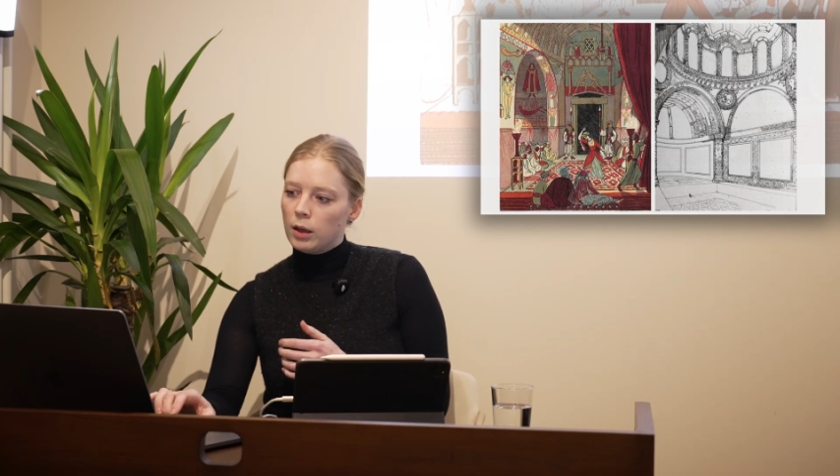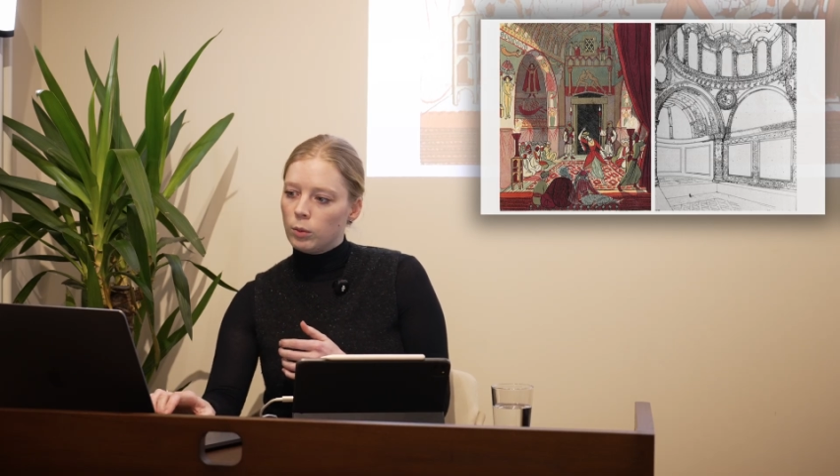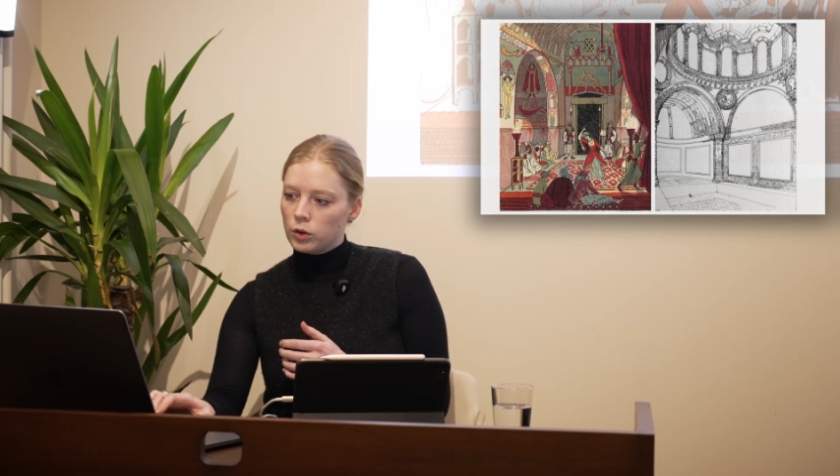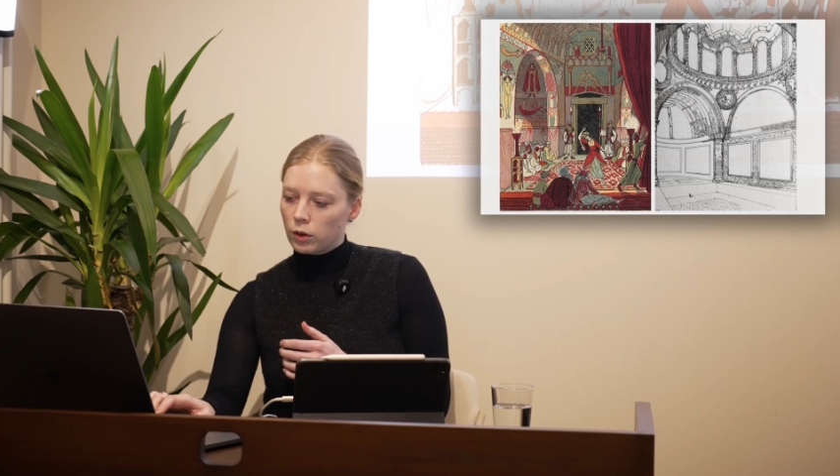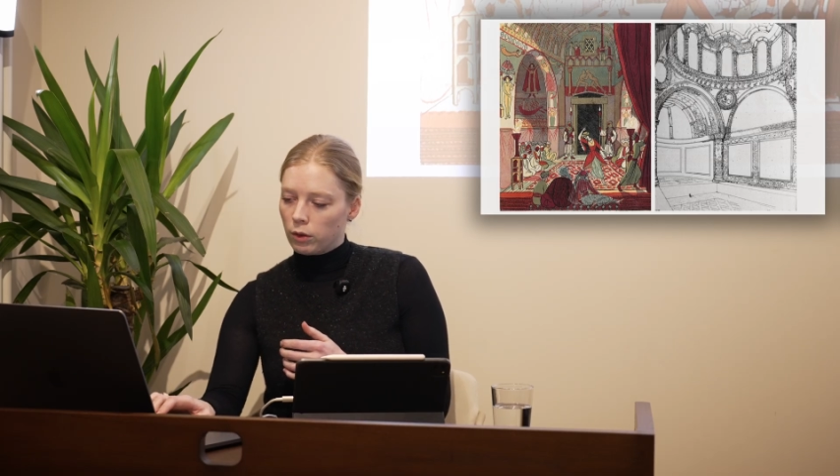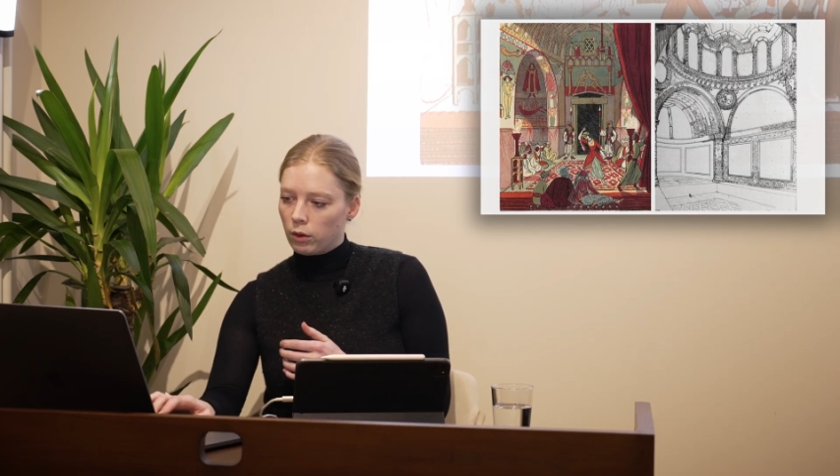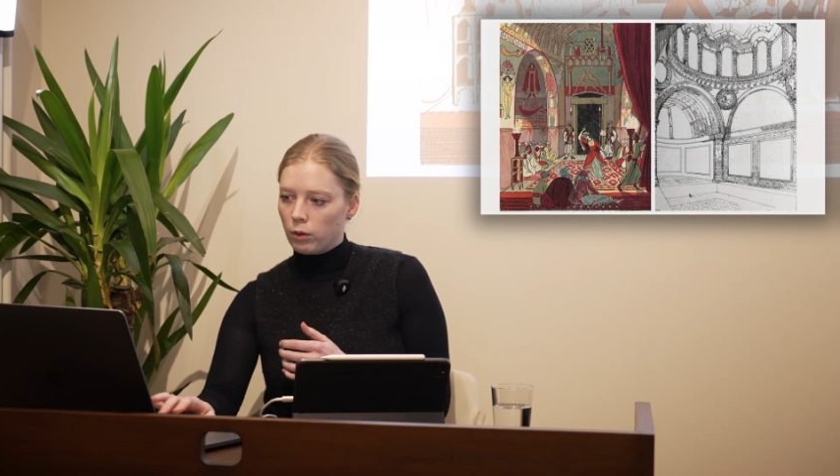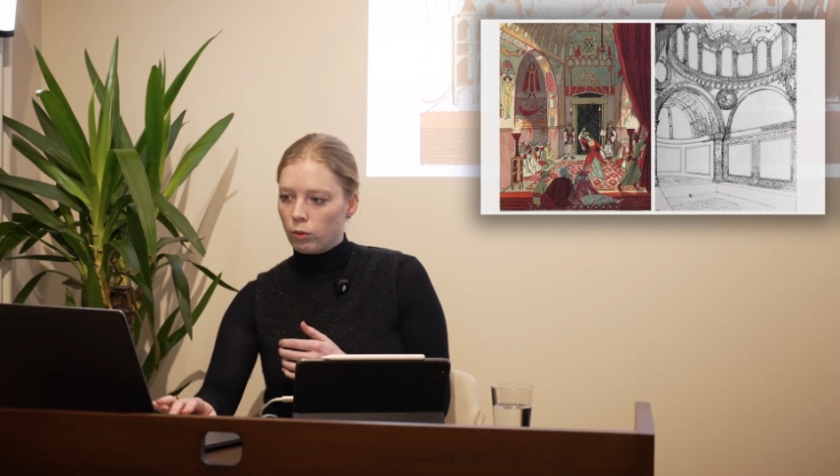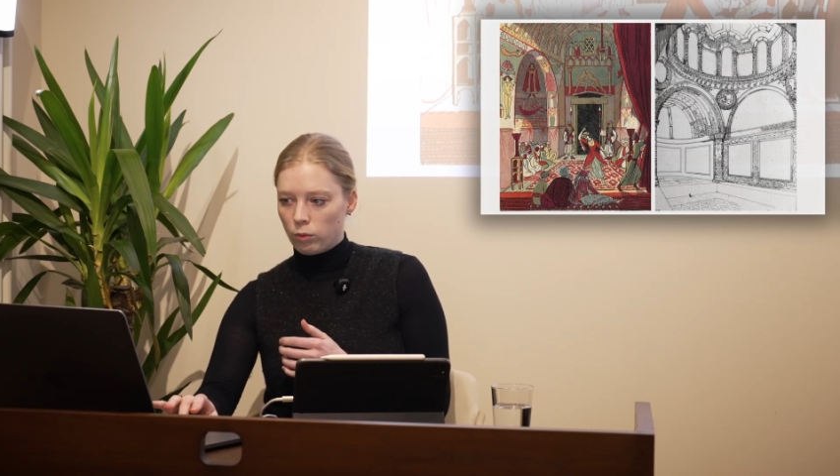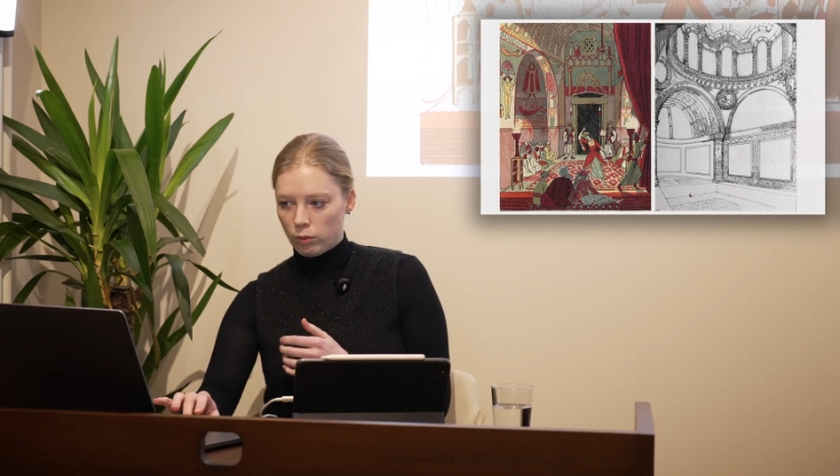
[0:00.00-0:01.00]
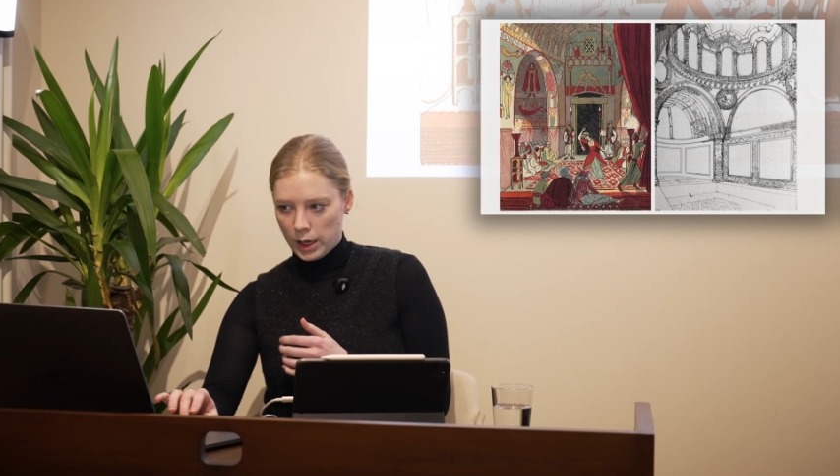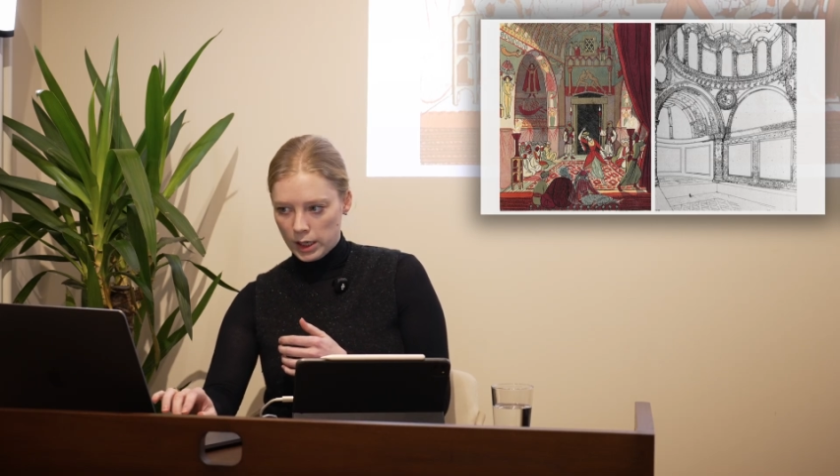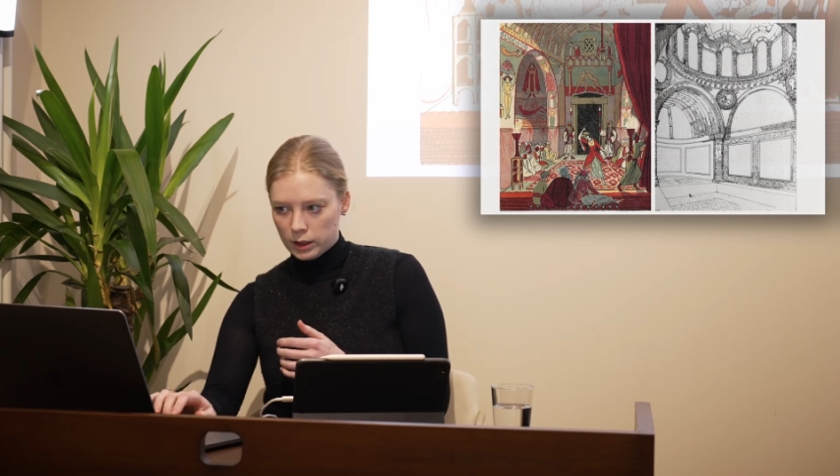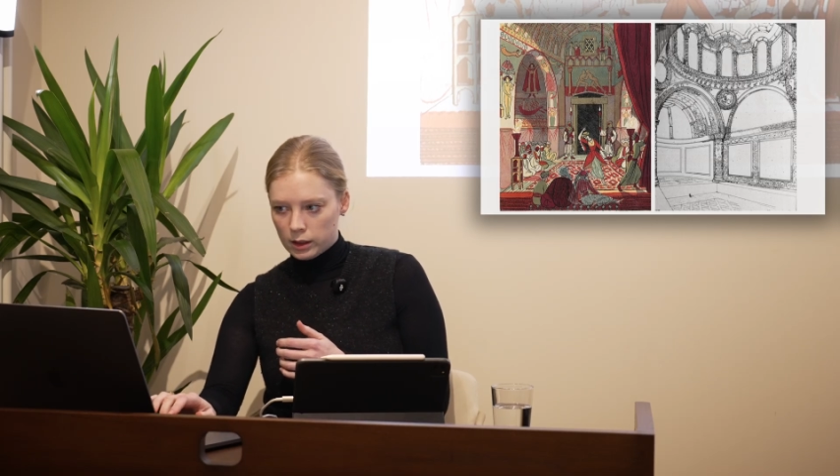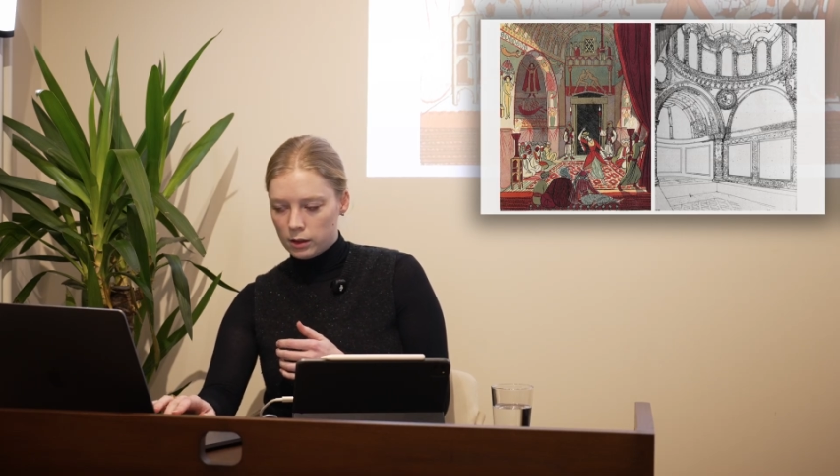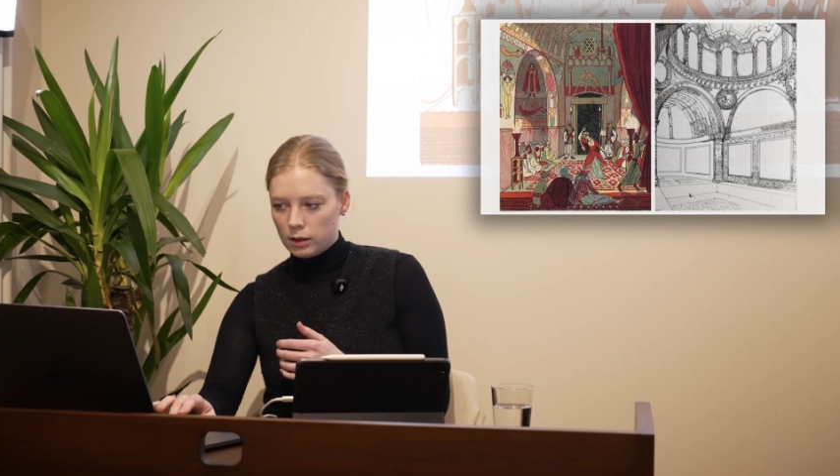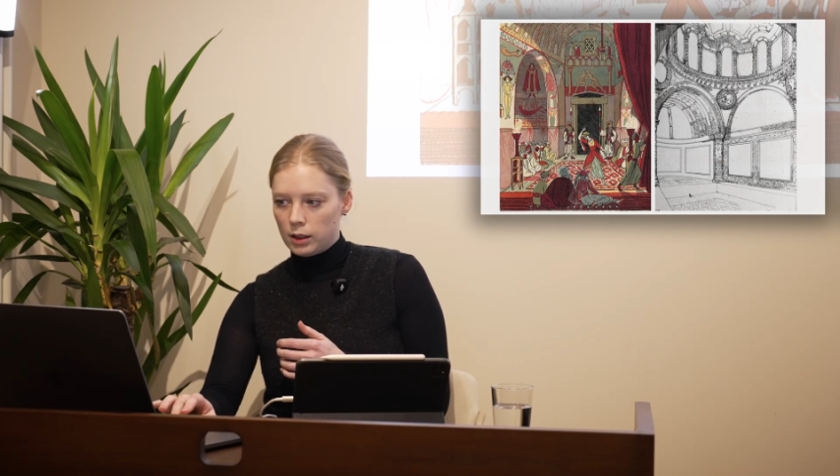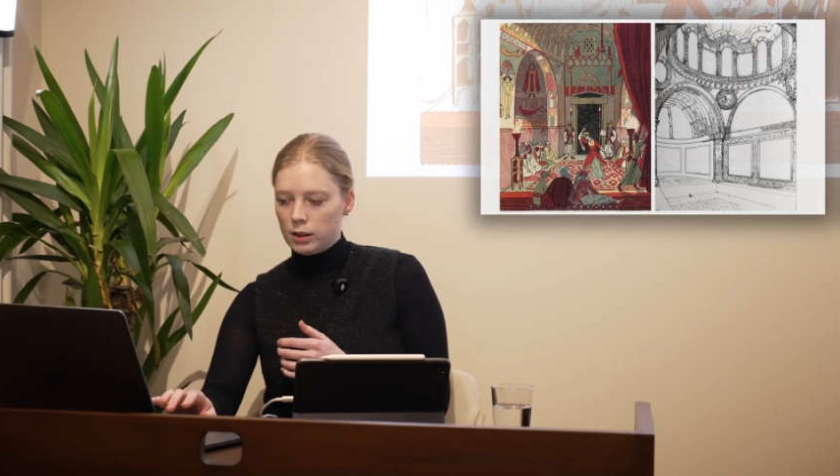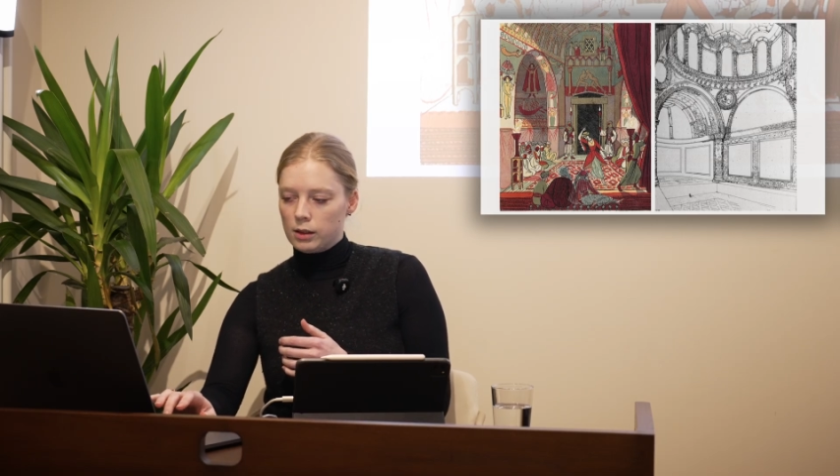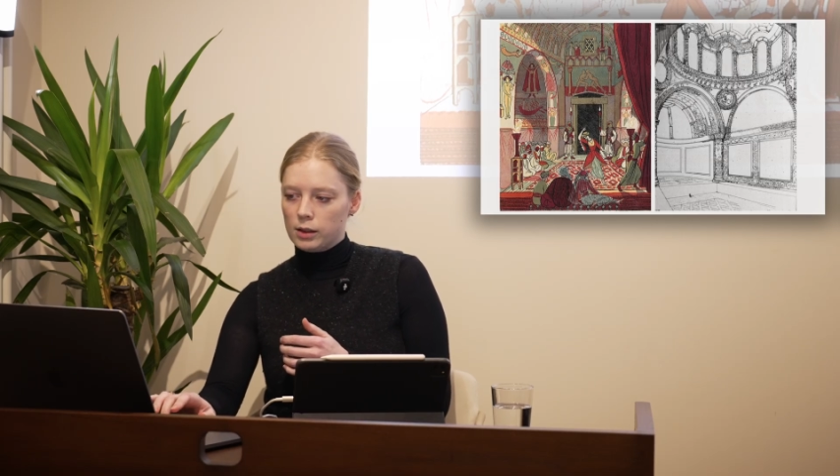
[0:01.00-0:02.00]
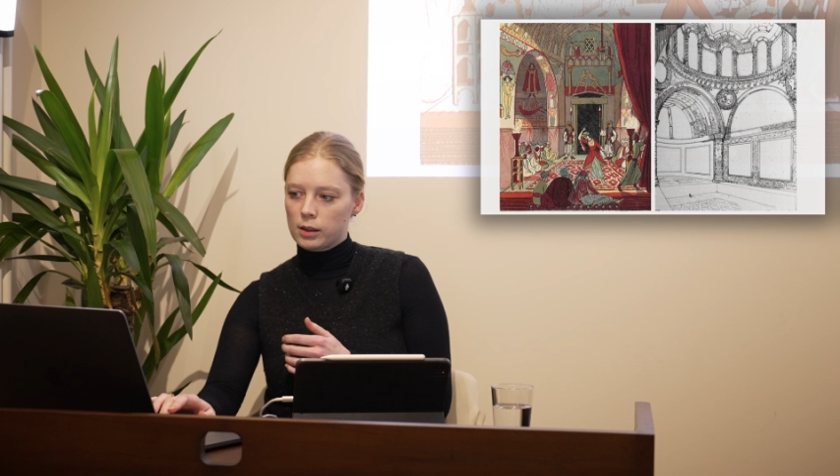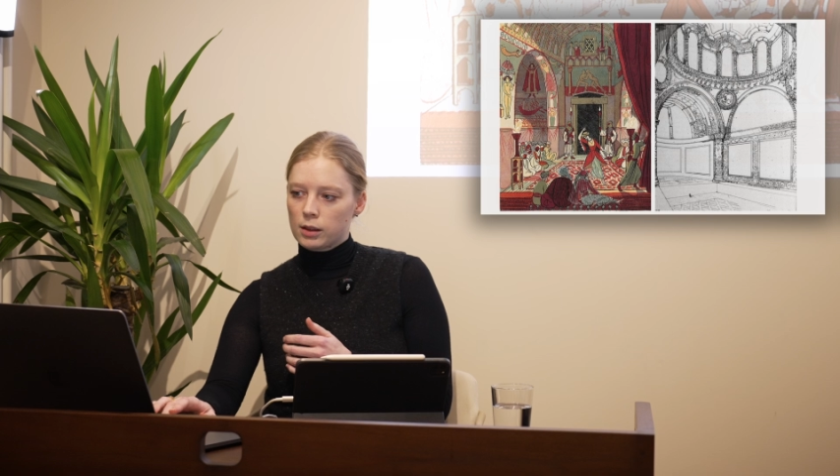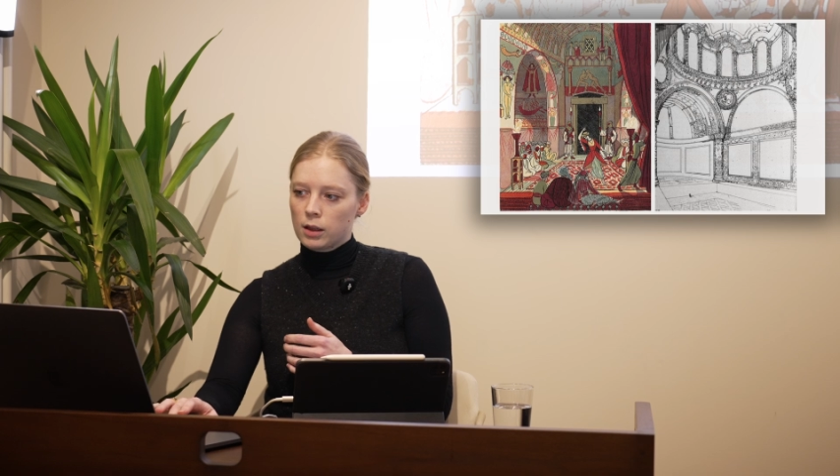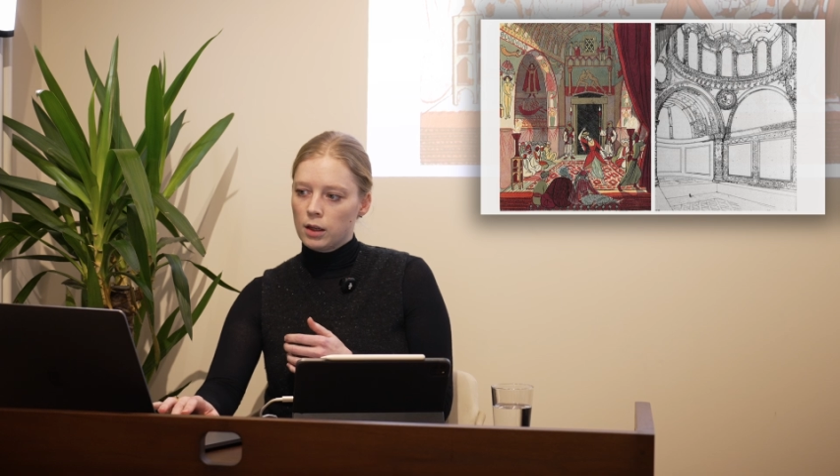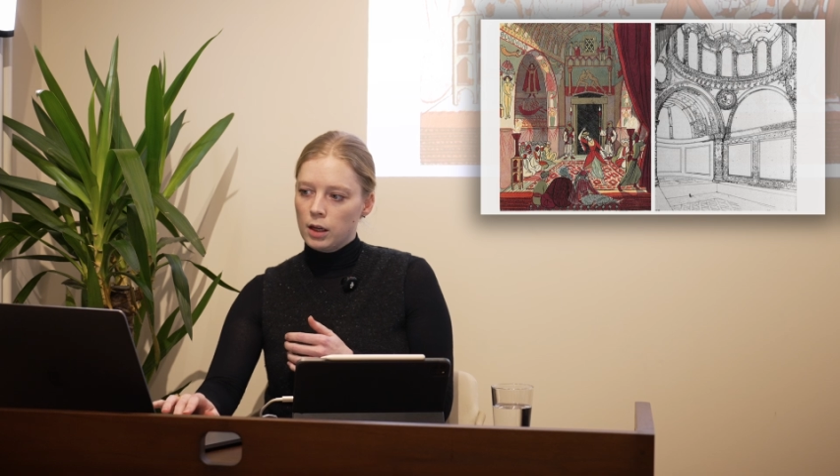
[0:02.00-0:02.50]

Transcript: image on the right is